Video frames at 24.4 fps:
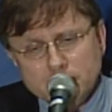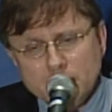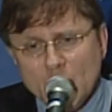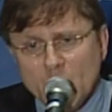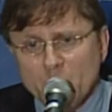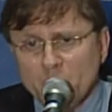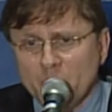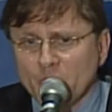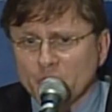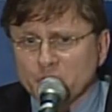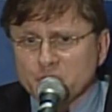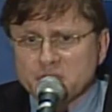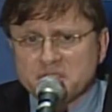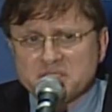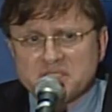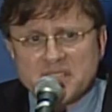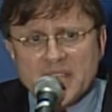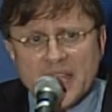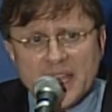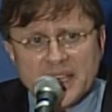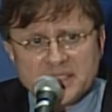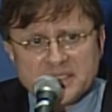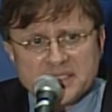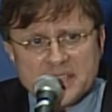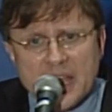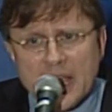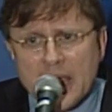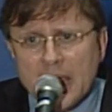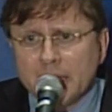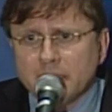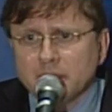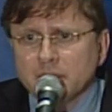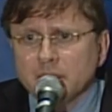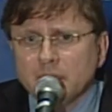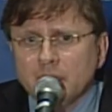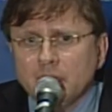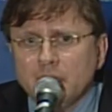Mildred signs
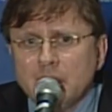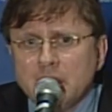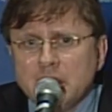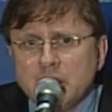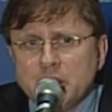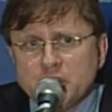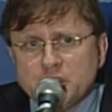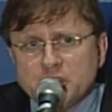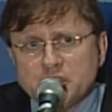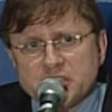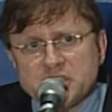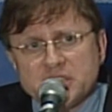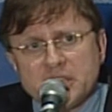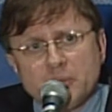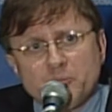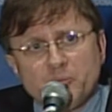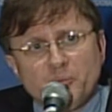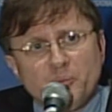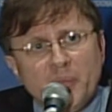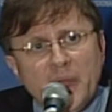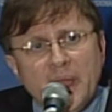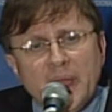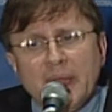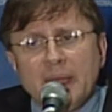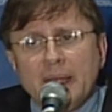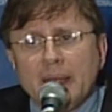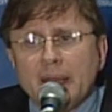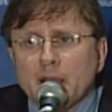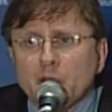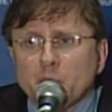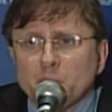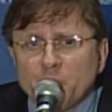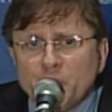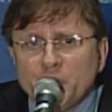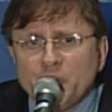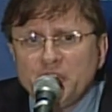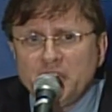on. She's paid on a
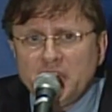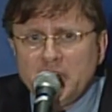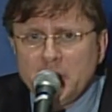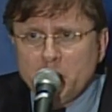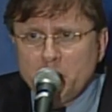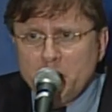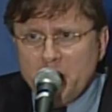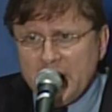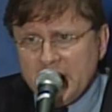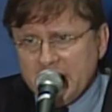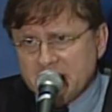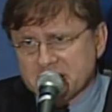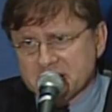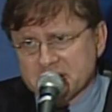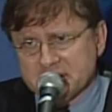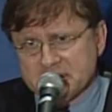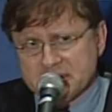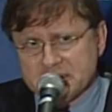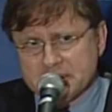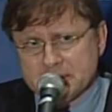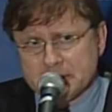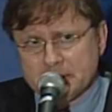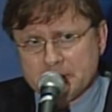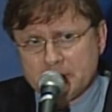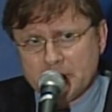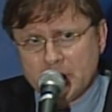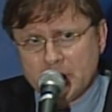per diem basis.